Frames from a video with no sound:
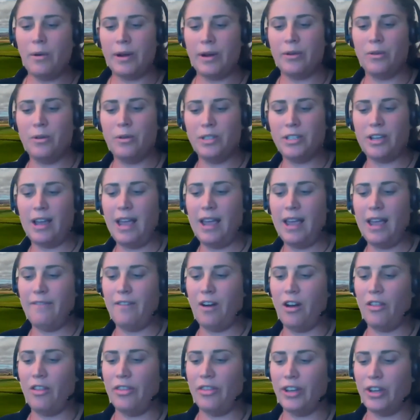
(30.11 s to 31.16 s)
We also have
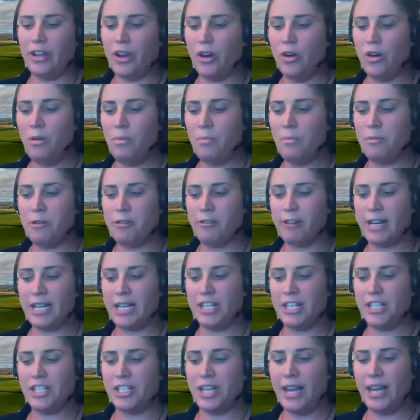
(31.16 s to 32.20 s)
on the call
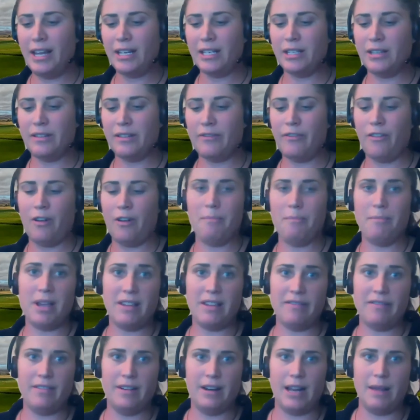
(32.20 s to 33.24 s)
Maria Shanks from
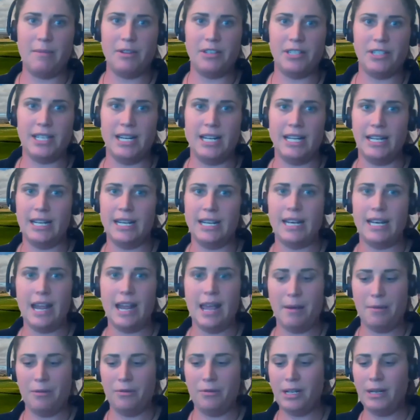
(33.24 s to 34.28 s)
Beef and Lamb New Zealand in
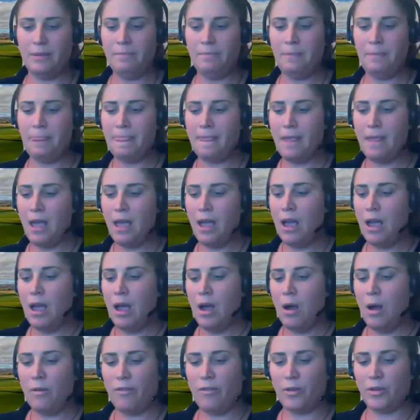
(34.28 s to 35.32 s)
Hamilton.
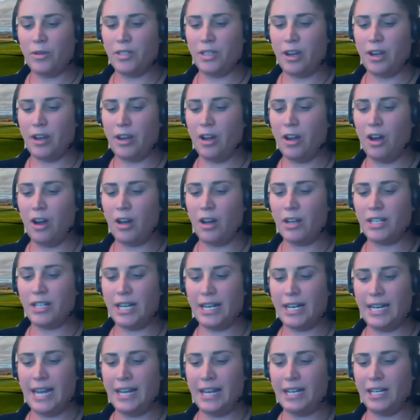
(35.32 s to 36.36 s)
Also got
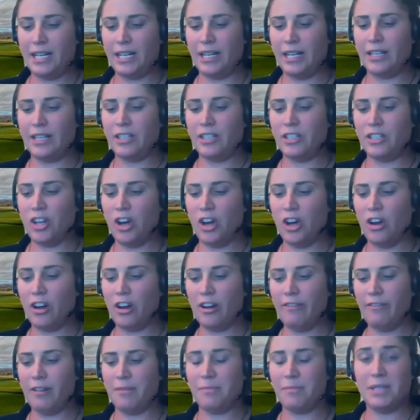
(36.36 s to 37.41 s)
Natalie
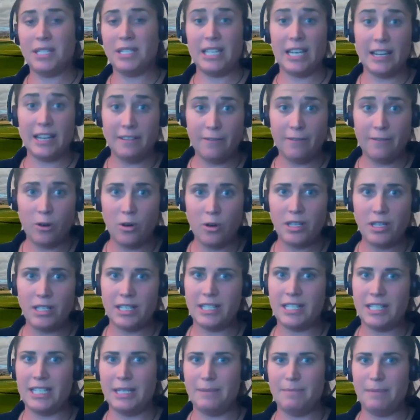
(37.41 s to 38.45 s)
Stocker from
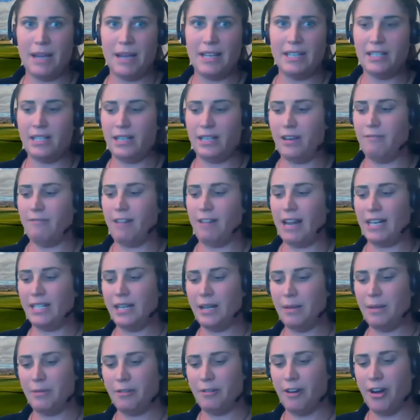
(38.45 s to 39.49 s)
Seedforce, she's based in around
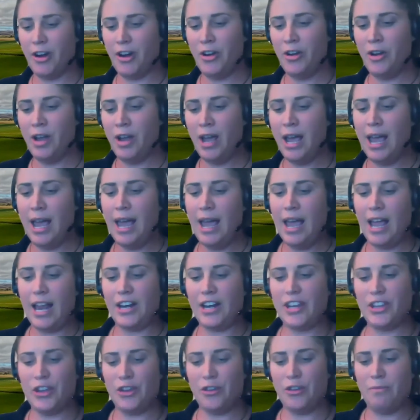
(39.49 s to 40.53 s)
Timaru,
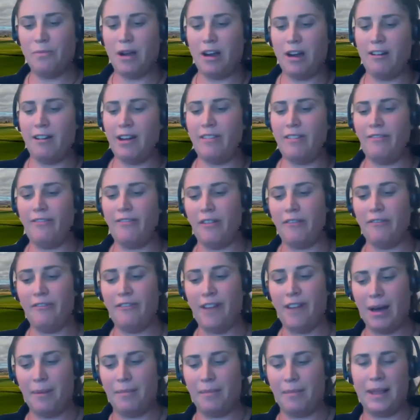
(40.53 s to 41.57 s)
and Hugh Murray from
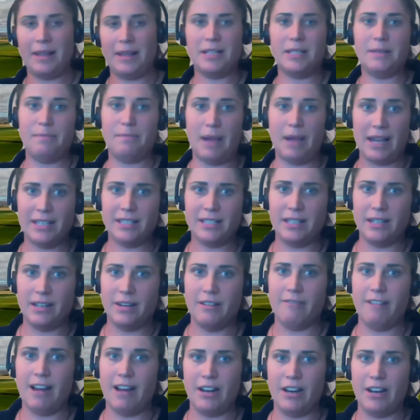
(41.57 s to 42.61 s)
Farmlands, based in
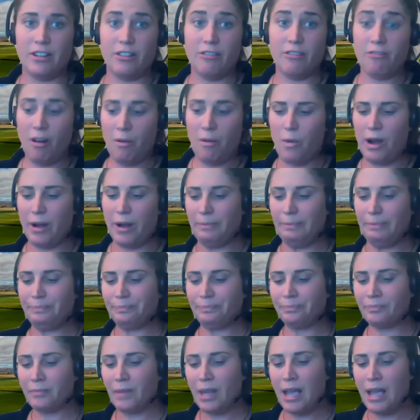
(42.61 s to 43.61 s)
around Cromwell.